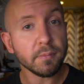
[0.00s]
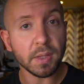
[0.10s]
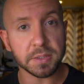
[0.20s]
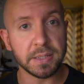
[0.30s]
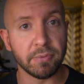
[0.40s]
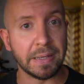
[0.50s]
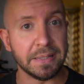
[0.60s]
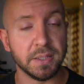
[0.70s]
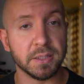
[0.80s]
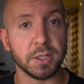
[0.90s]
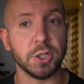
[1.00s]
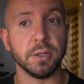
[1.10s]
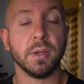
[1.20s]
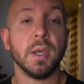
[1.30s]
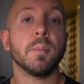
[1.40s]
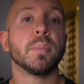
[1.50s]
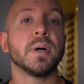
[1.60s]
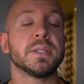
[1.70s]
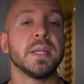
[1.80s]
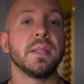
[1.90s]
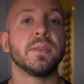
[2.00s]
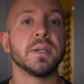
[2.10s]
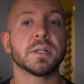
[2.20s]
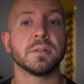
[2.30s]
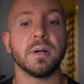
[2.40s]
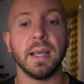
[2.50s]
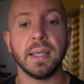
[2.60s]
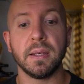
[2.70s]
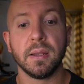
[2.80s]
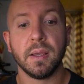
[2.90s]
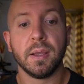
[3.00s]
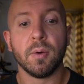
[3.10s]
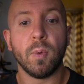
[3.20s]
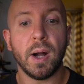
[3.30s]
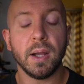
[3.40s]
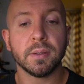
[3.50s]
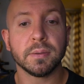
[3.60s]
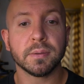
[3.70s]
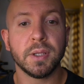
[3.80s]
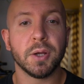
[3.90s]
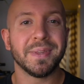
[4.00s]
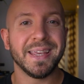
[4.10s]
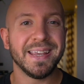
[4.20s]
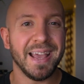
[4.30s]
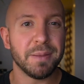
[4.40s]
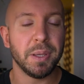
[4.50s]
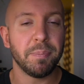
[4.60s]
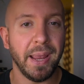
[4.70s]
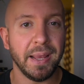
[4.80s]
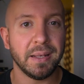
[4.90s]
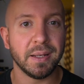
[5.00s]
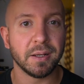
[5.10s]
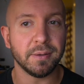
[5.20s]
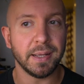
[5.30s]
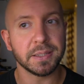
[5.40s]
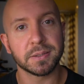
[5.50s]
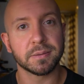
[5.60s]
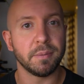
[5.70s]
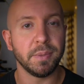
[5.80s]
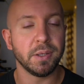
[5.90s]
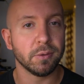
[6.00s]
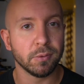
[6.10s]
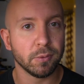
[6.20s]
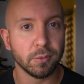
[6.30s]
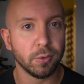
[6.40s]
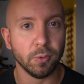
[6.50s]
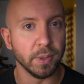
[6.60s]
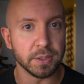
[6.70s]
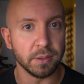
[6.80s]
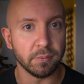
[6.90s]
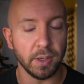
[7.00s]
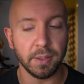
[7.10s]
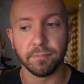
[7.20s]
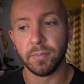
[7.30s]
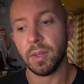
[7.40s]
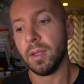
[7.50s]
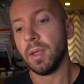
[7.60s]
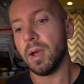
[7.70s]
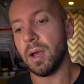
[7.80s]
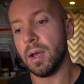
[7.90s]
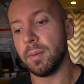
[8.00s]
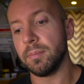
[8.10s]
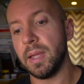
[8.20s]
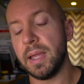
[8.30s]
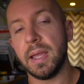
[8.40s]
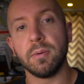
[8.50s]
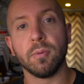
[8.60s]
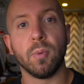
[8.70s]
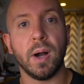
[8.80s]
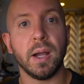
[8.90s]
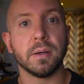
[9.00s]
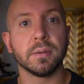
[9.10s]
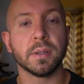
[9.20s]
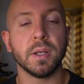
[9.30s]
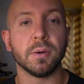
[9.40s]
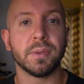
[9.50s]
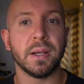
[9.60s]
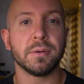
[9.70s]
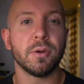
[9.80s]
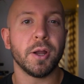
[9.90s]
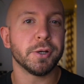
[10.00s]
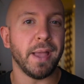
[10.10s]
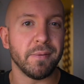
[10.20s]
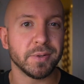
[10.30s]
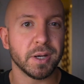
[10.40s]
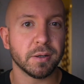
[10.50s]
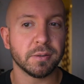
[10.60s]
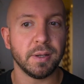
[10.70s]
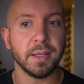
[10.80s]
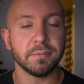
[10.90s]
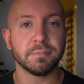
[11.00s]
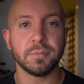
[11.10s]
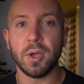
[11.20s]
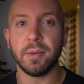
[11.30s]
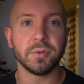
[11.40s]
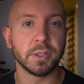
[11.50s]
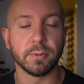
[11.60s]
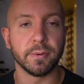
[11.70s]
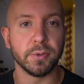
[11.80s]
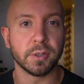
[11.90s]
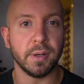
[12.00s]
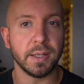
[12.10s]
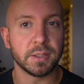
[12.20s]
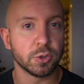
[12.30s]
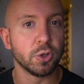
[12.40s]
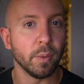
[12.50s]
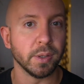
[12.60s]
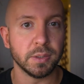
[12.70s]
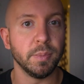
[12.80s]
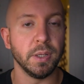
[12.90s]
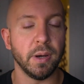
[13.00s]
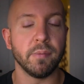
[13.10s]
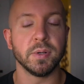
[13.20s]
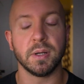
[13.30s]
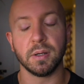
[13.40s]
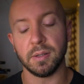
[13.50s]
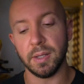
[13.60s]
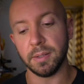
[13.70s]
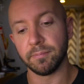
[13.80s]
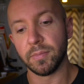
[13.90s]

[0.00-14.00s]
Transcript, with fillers: It's never an easy decision. Well, let's say this client, while, you know, they can kind of be a pain in class, I mean, who isn't, right? Um, and while, you know, they're not your avatar client, not every single one of your clients is going to be your avatar client.